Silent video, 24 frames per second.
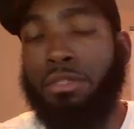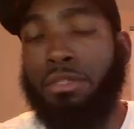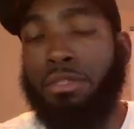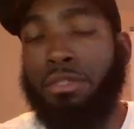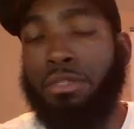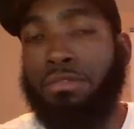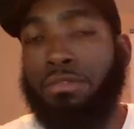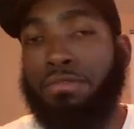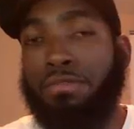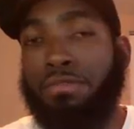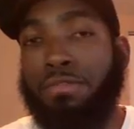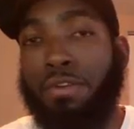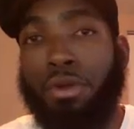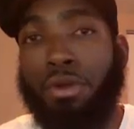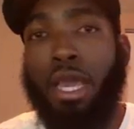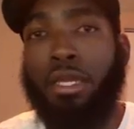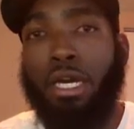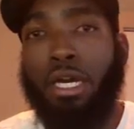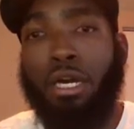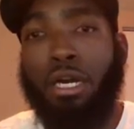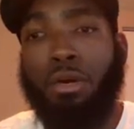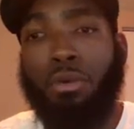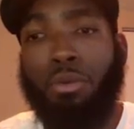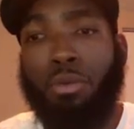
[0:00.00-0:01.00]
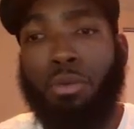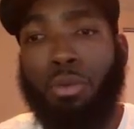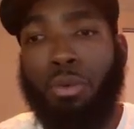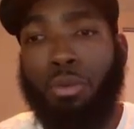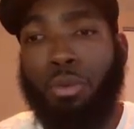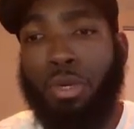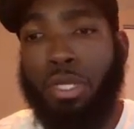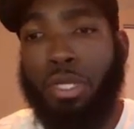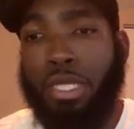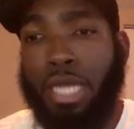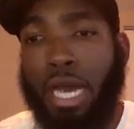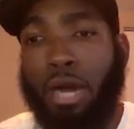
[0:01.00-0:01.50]
and
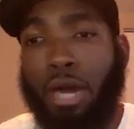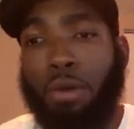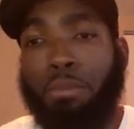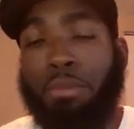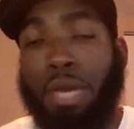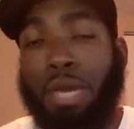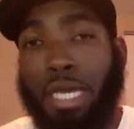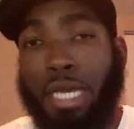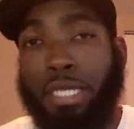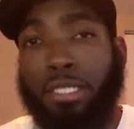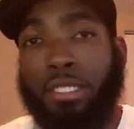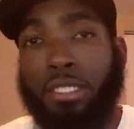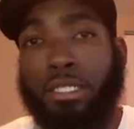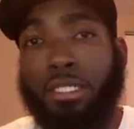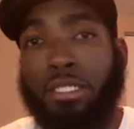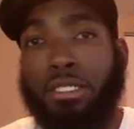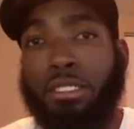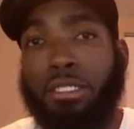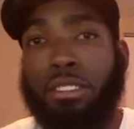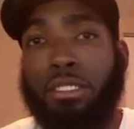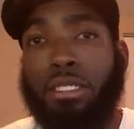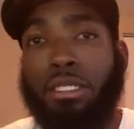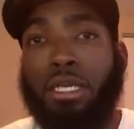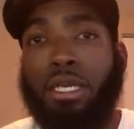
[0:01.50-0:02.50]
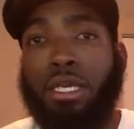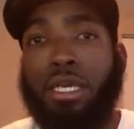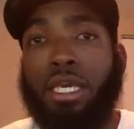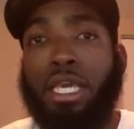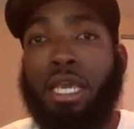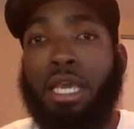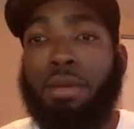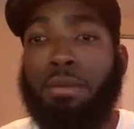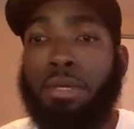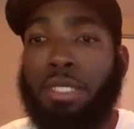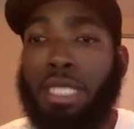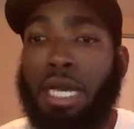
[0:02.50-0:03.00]
um, without patience
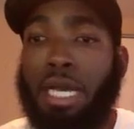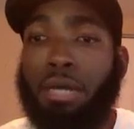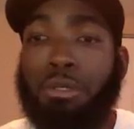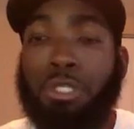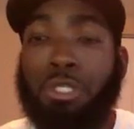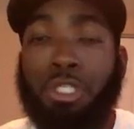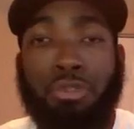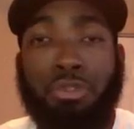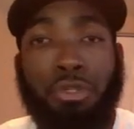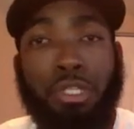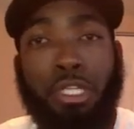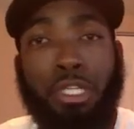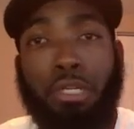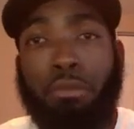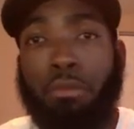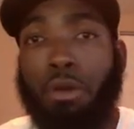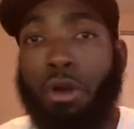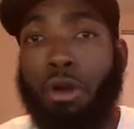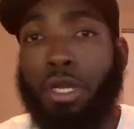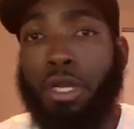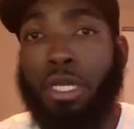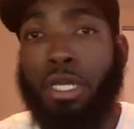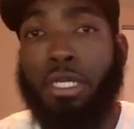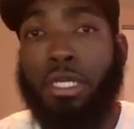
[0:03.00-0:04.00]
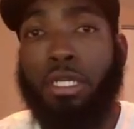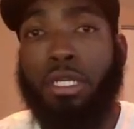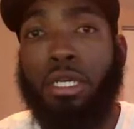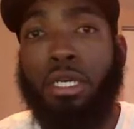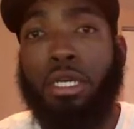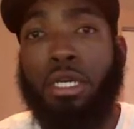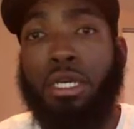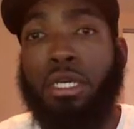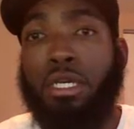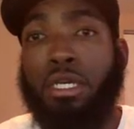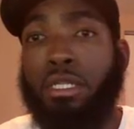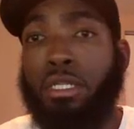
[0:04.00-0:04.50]
and without strength in the market,
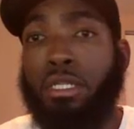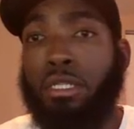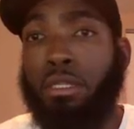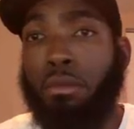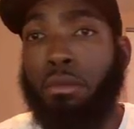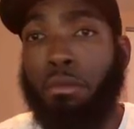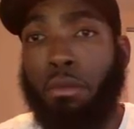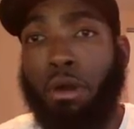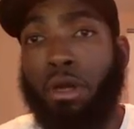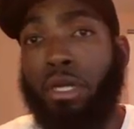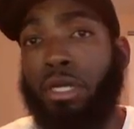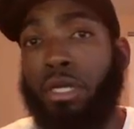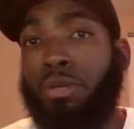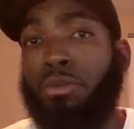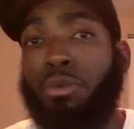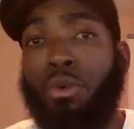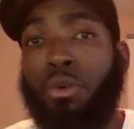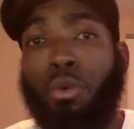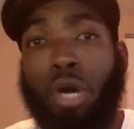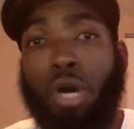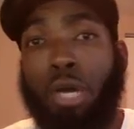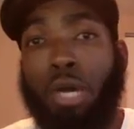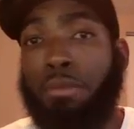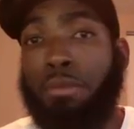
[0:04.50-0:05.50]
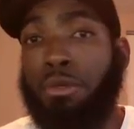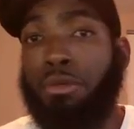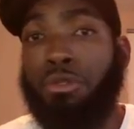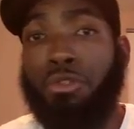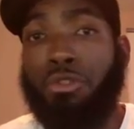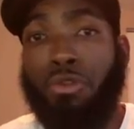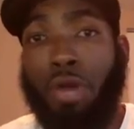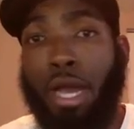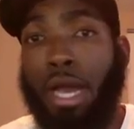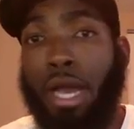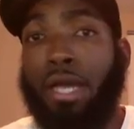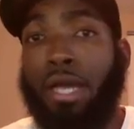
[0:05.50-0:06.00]
the market will wipe you
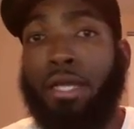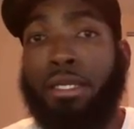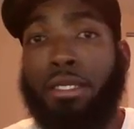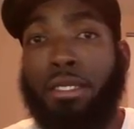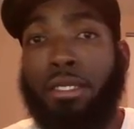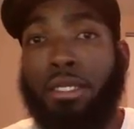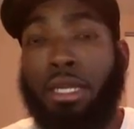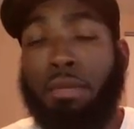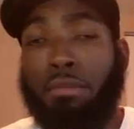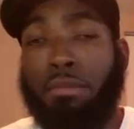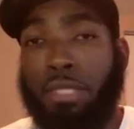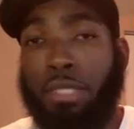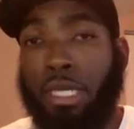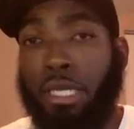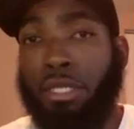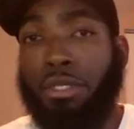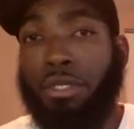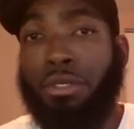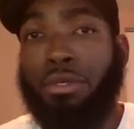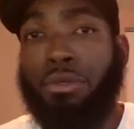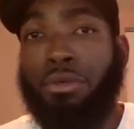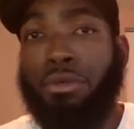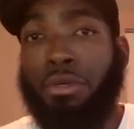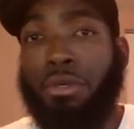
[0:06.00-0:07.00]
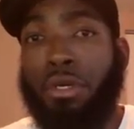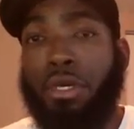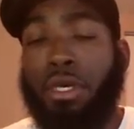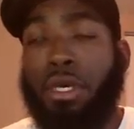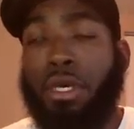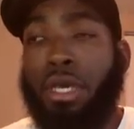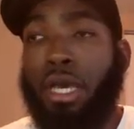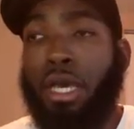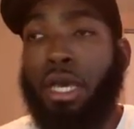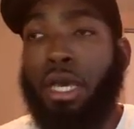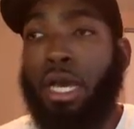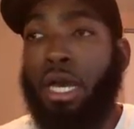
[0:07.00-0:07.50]
dry. I'm telling
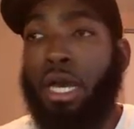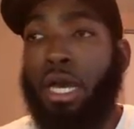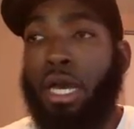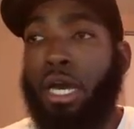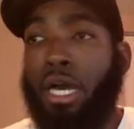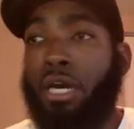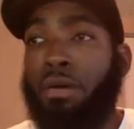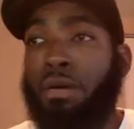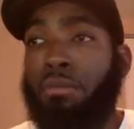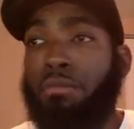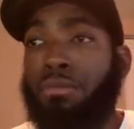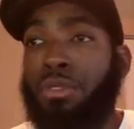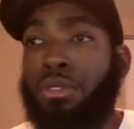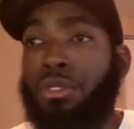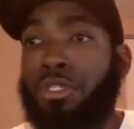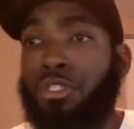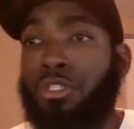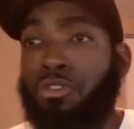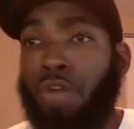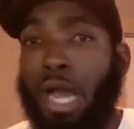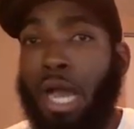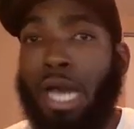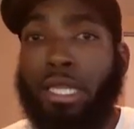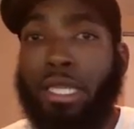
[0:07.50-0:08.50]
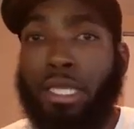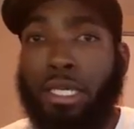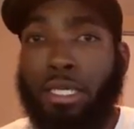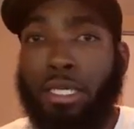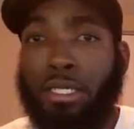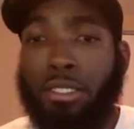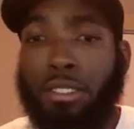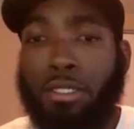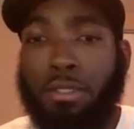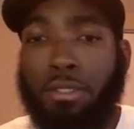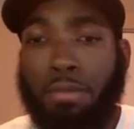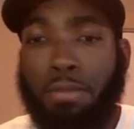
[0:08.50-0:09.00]
you. Um, try
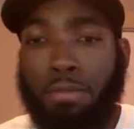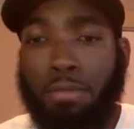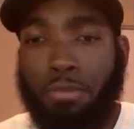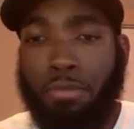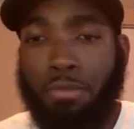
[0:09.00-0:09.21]
this.